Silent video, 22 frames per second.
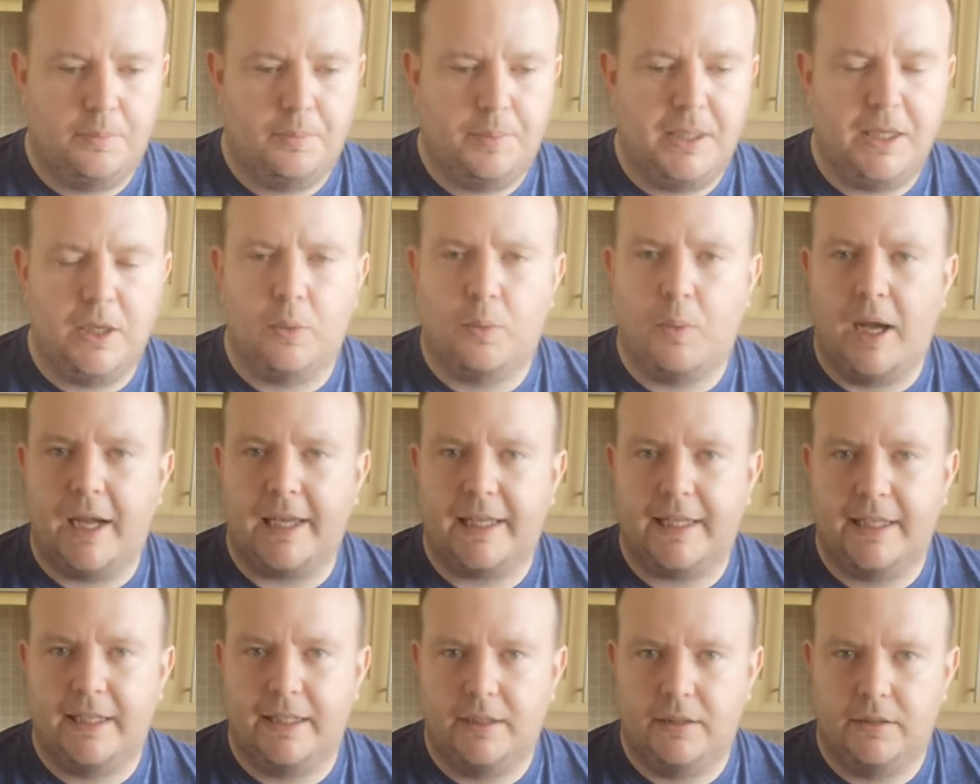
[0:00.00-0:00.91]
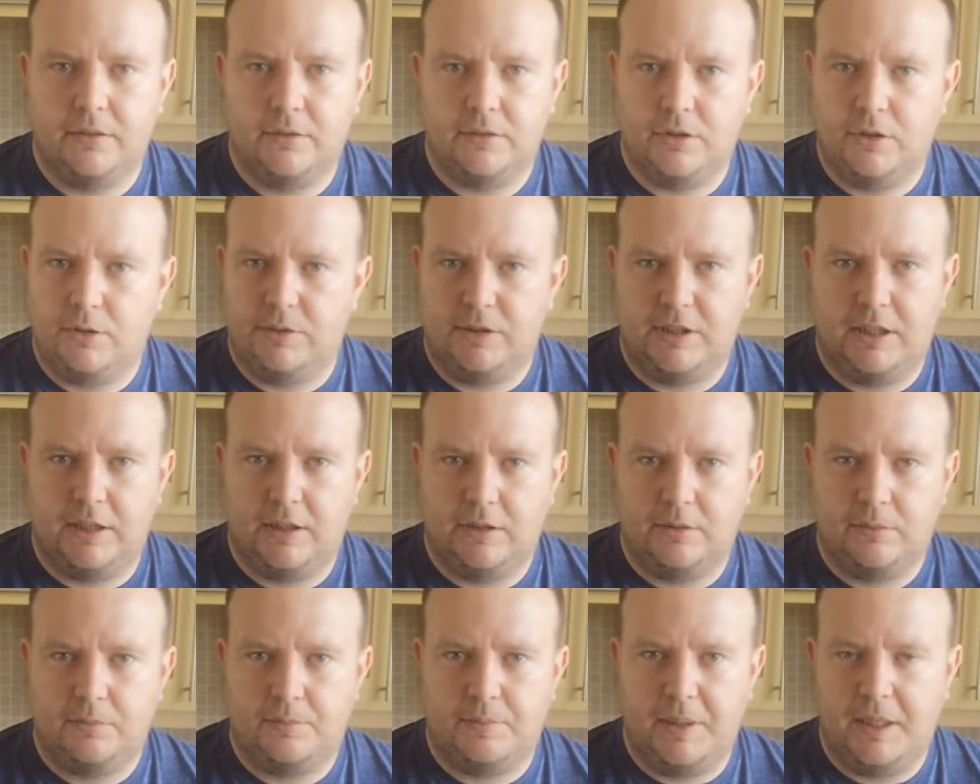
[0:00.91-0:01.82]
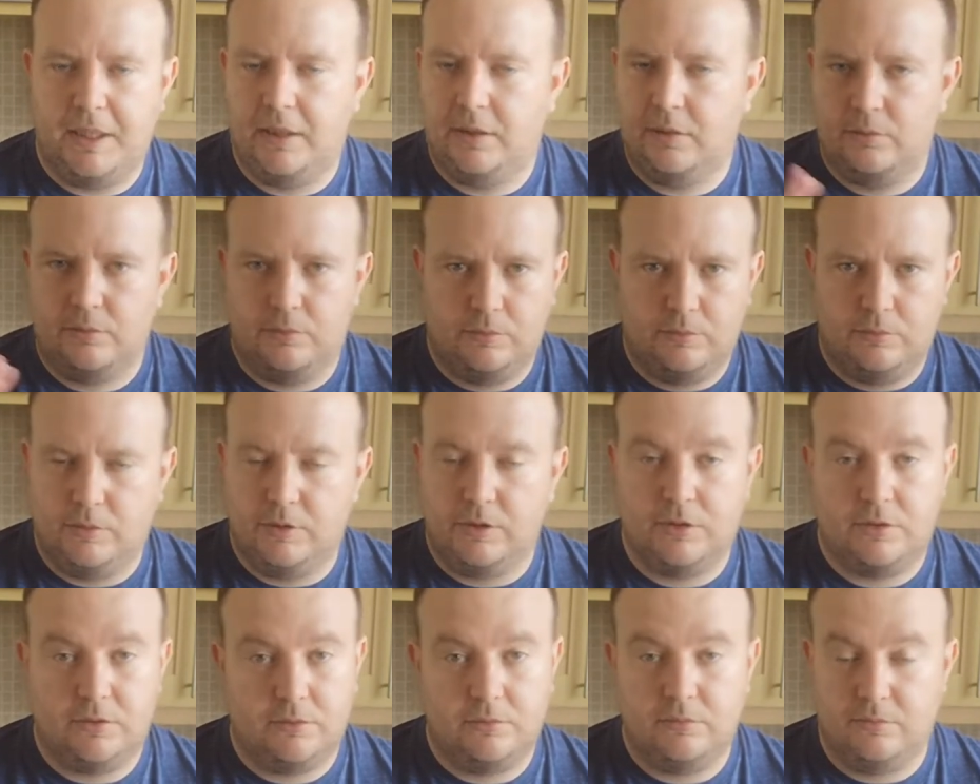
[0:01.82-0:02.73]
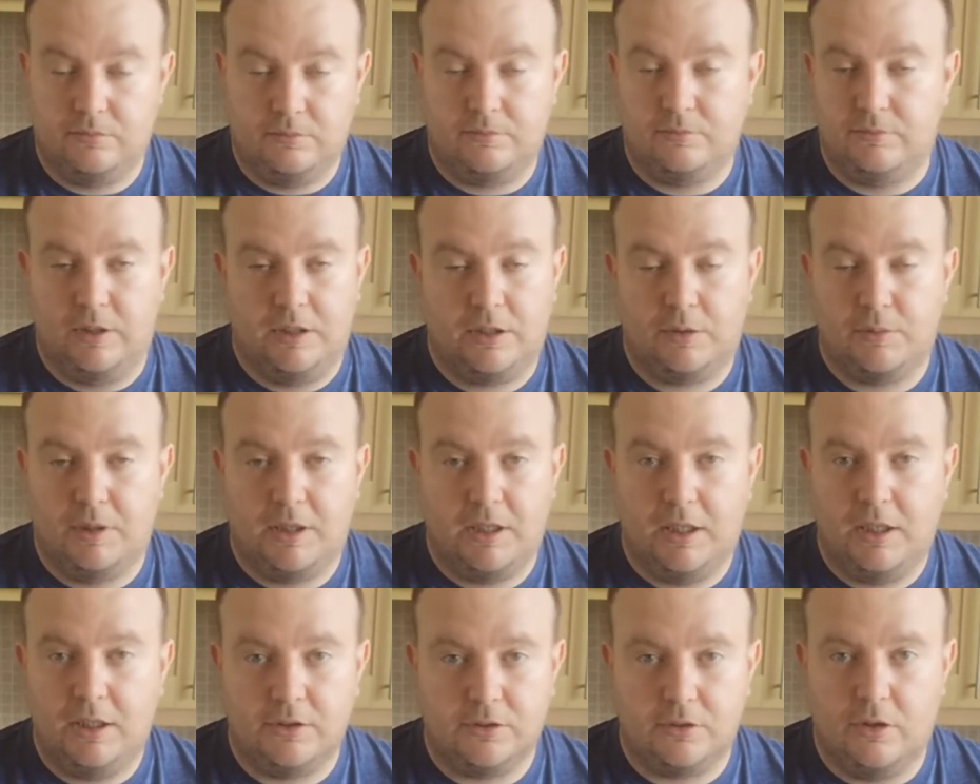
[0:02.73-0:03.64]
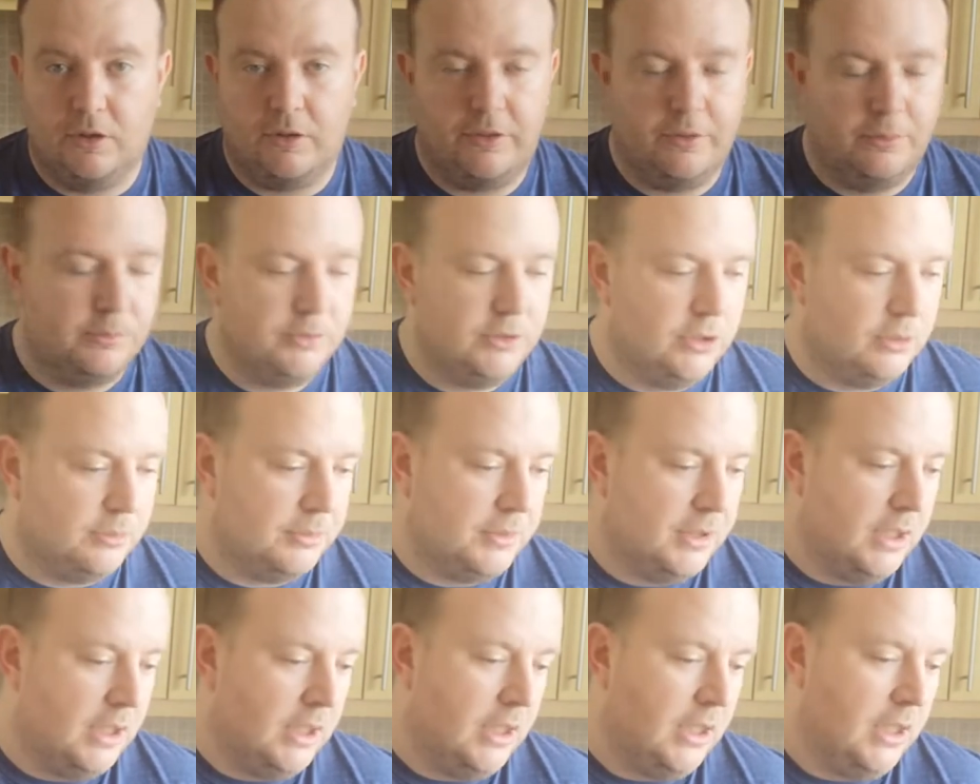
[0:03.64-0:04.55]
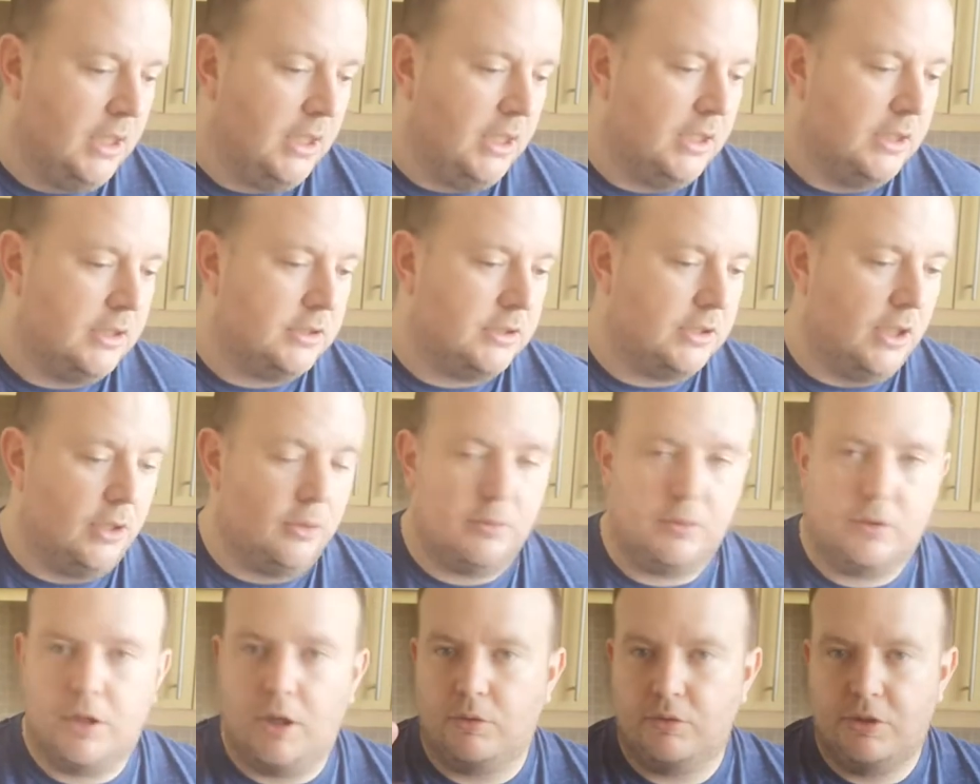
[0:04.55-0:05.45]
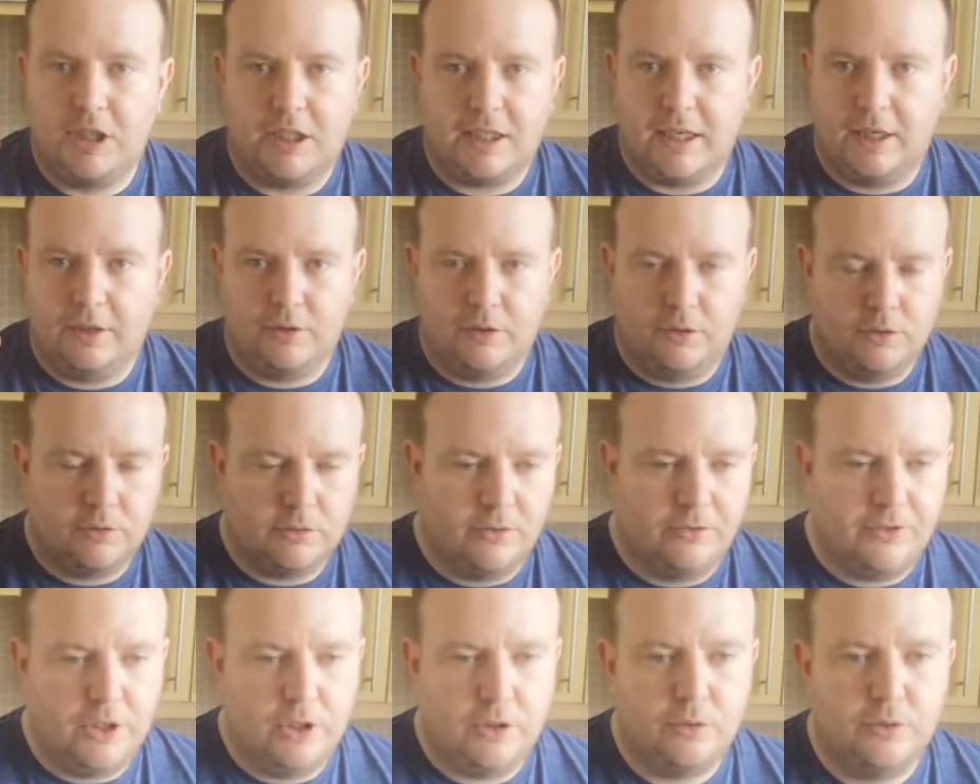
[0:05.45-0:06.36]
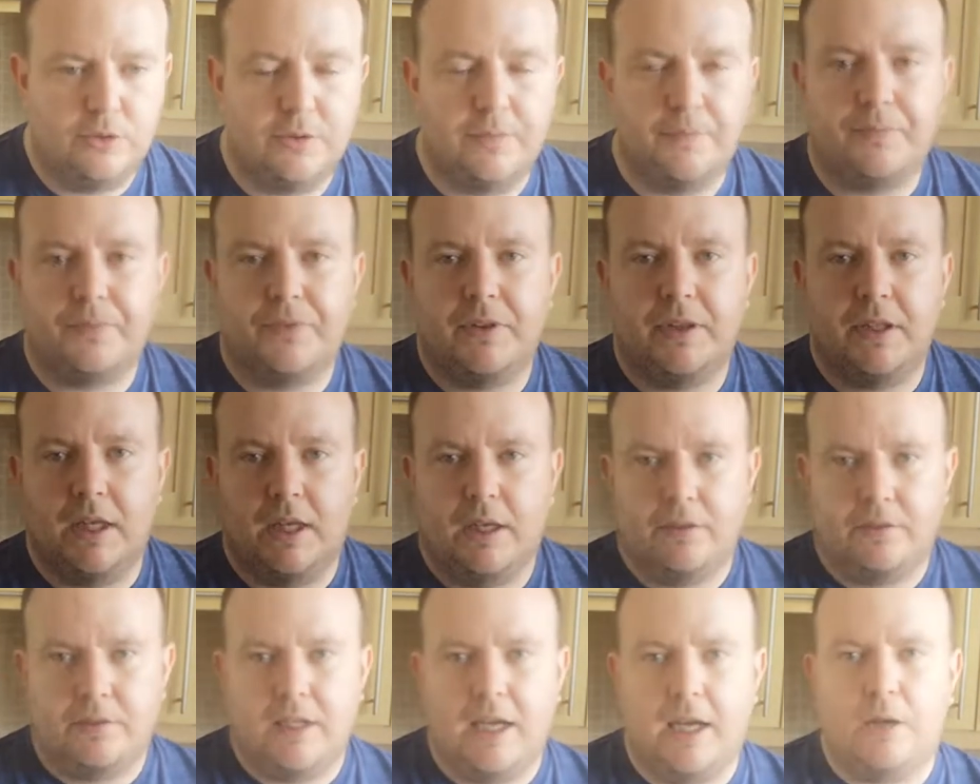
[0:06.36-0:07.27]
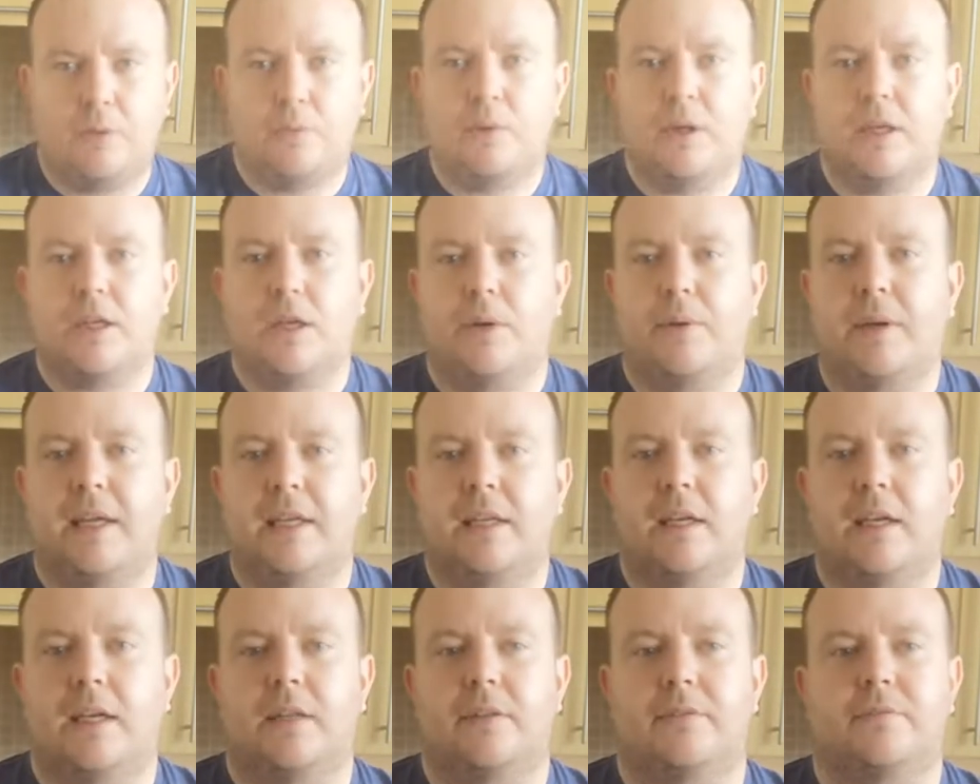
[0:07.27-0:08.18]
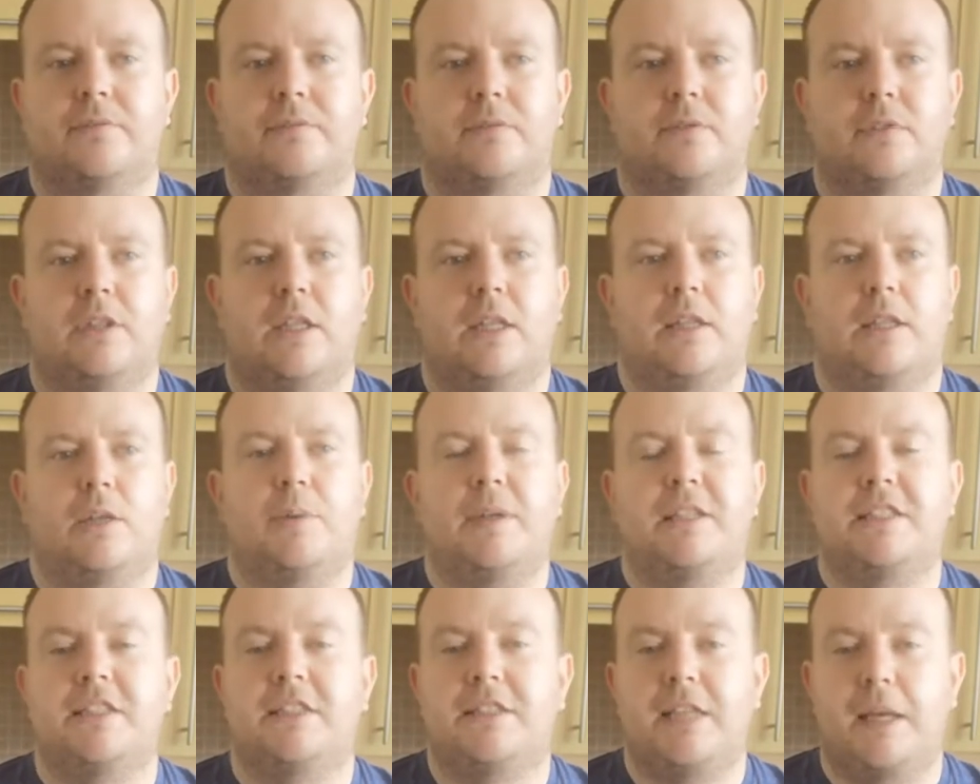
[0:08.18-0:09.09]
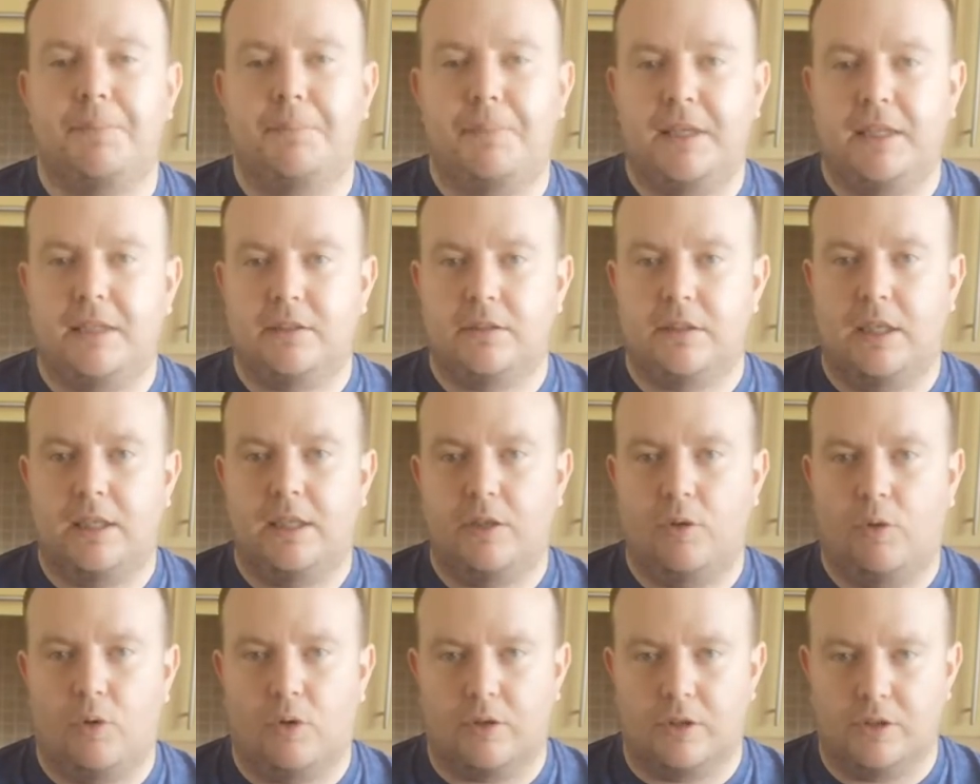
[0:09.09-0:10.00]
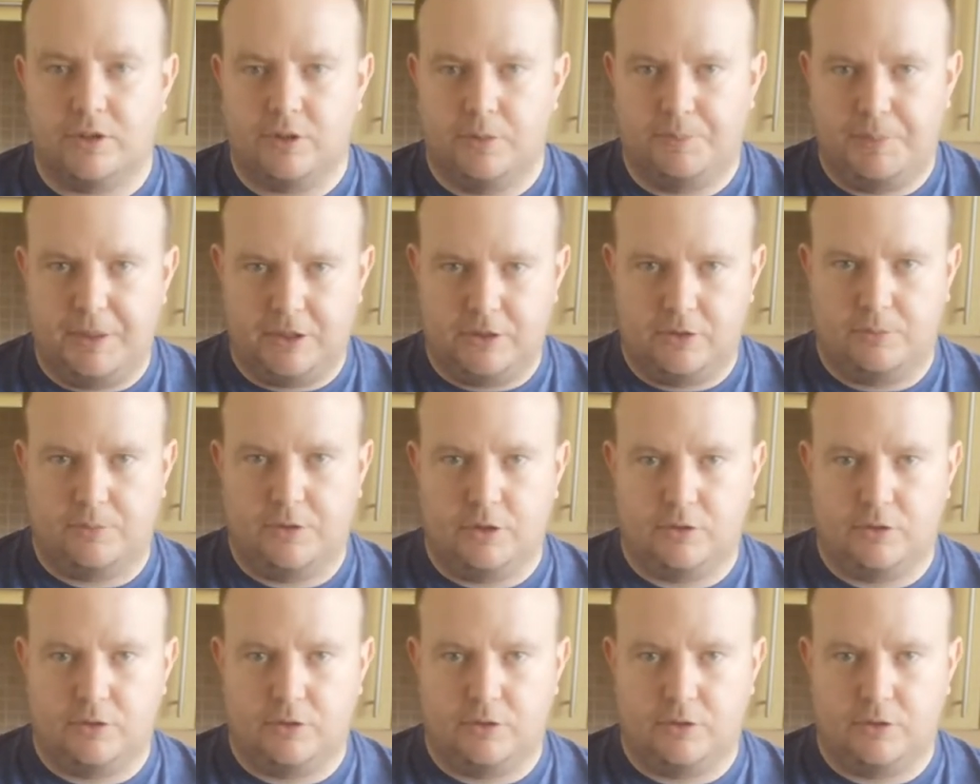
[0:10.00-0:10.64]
Piawanga New Zealand beer was really quite nice, got a thumbs up. So go check out those reviews. Now we're going, they went to Tenby in August and picked up